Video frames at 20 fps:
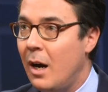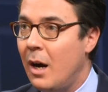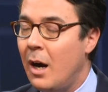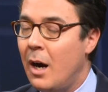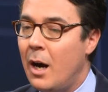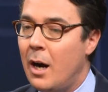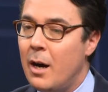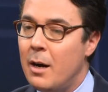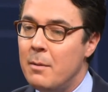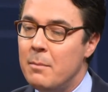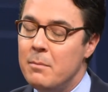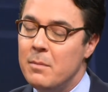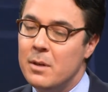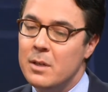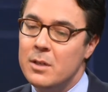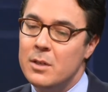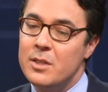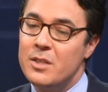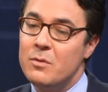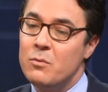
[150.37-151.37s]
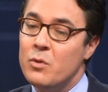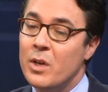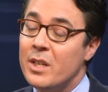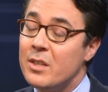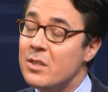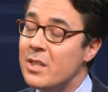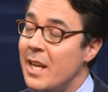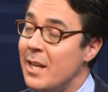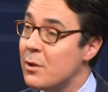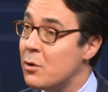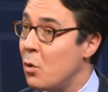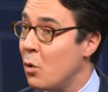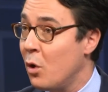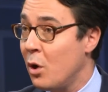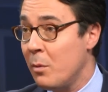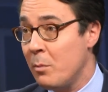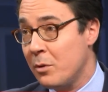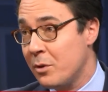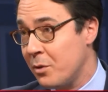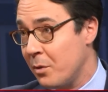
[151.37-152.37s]
Rick
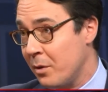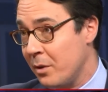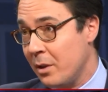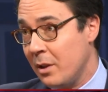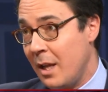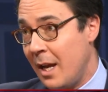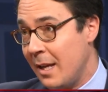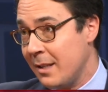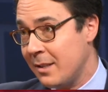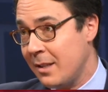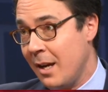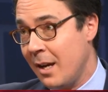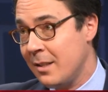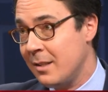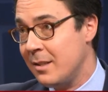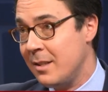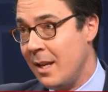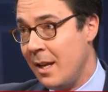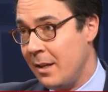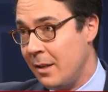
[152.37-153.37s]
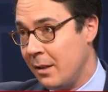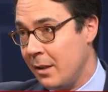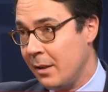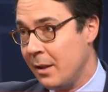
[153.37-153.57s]
Santorum was sort of the last guy standing